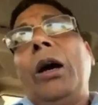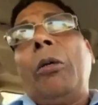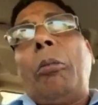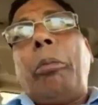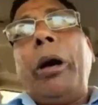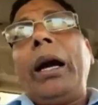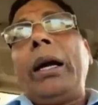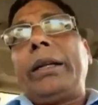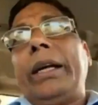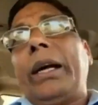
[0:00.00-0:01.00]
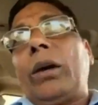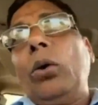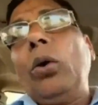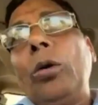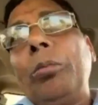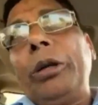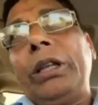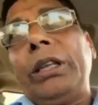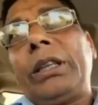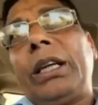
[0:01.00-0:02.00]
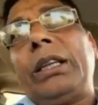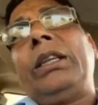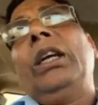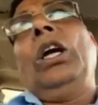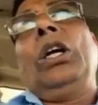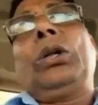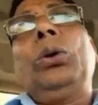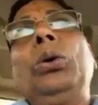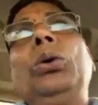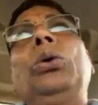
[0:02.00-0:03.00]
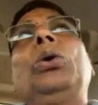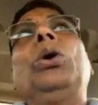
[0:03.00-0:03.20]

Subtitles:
build their own businesses to